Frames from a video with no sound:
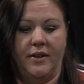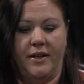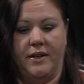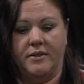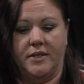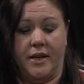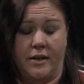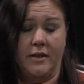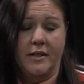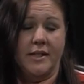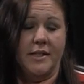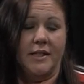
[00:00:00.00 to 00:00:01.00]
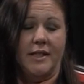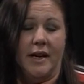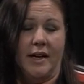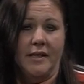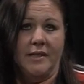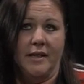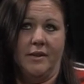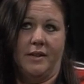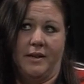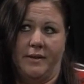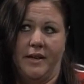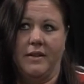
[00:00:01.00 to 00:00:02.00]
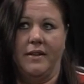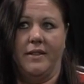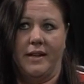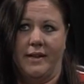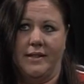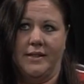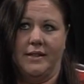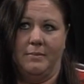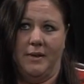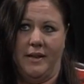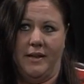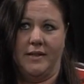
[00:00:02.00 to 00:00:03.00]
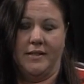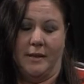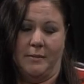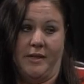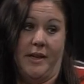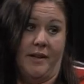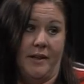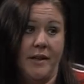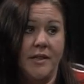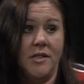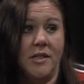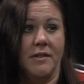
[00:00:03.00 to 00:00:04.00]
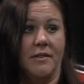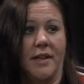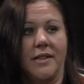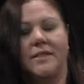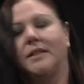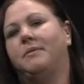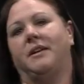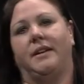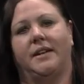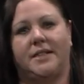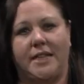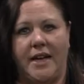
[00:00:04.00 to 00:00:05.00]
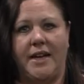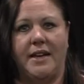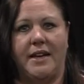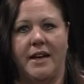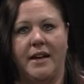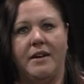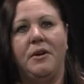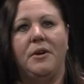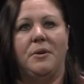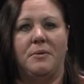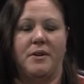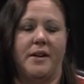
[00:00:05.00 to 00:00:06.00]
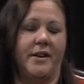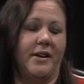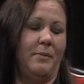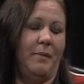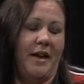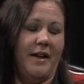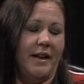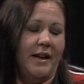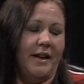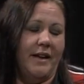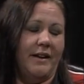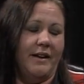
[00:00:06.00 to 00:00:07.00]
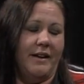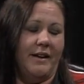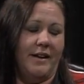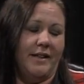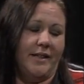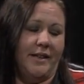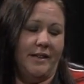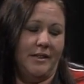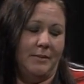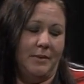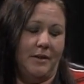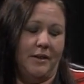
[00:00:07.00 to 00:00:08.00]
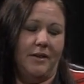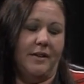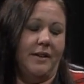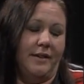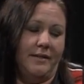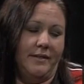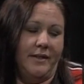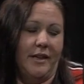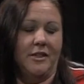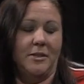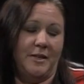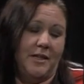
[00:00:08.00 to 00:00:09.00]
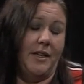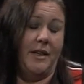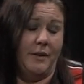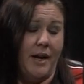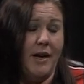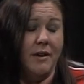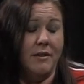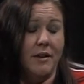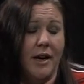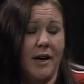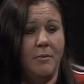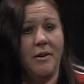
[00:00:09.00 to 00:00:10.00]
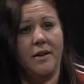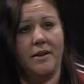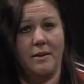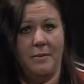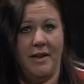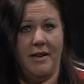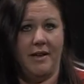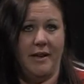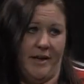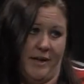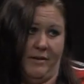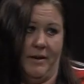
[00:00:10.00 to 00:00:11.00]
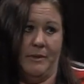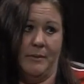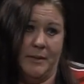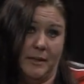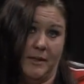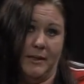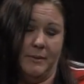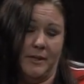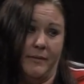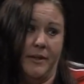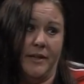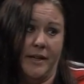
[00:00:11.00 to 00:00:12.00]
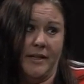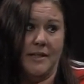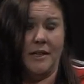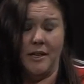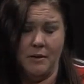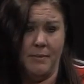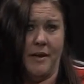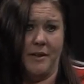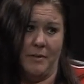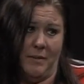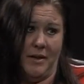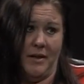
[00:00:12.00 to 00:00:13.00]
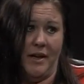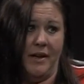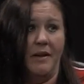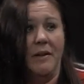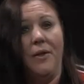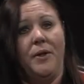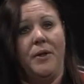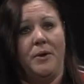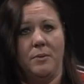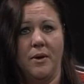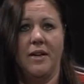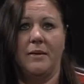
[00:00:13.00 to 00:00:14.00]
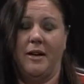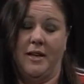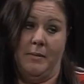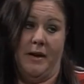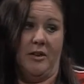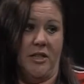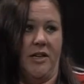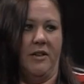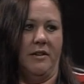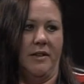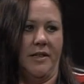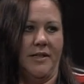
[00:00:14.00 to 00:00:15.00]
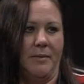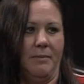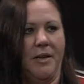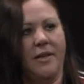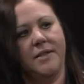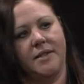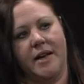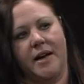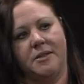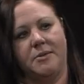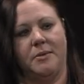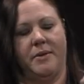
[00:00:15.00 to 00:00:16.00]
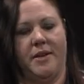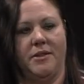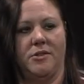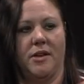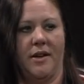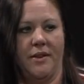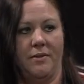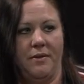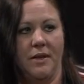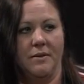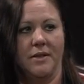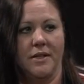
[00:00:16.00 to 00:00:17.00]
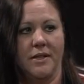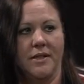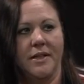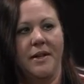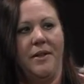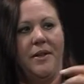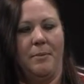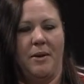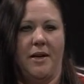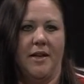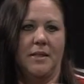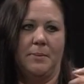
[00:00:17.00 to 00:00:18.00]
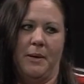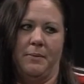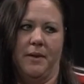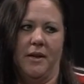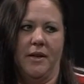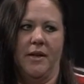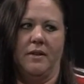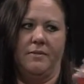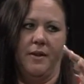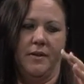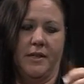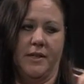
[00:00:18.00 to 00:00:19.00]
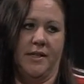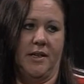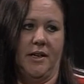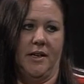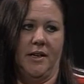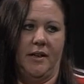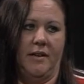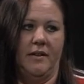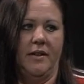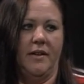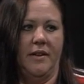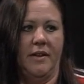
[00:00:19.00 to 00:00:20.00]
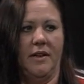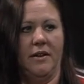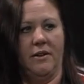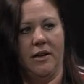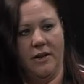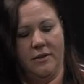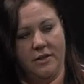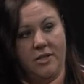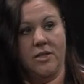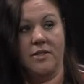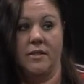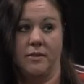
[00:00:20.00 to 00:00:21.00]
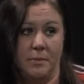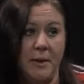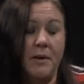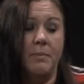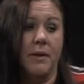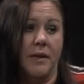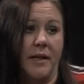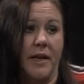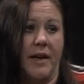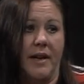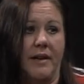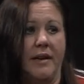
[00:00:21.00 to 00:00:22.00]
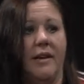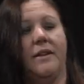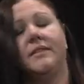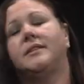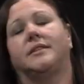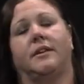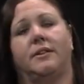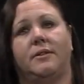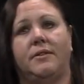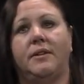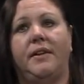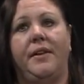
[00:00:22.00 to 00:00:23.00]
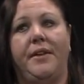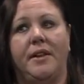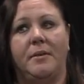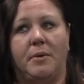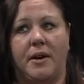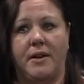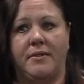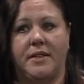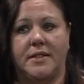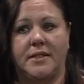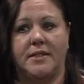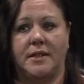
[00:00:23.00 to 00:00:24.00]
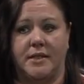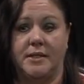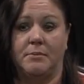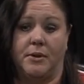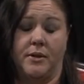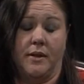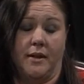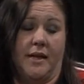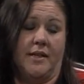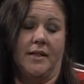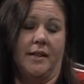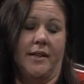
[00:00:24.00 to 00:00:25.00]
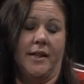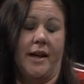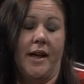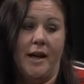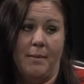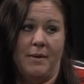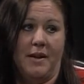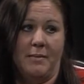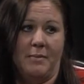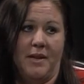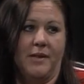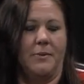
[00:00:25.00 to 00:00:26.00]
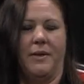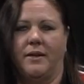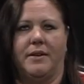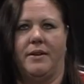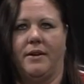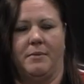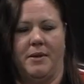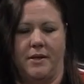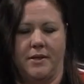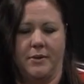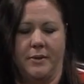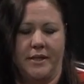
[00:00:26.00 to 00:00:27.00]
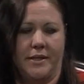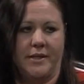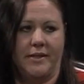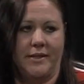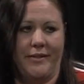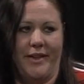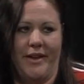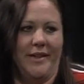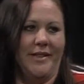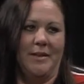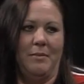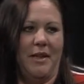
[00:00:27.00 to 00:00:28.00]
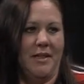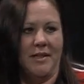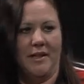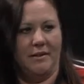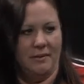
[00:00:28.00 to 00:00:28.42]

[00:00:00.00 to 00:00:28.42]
you know, terrorist attacks. And quite frankly, that's the media subjugating the issue. That's right, the media taking it. We're not going to make it an anti-LGBT or an LGBTQ hate crime. We're not going to make it a hate crime specifically against the QPOC community. We're going to make it about terrorism, because that's where we can draw on the viewers. Correct. Exactly. Because people aren't going to focus on, you know, oh, it's just those people again. And so part of this is, it's important not to let that happen, because we all know how the media twists things and makes it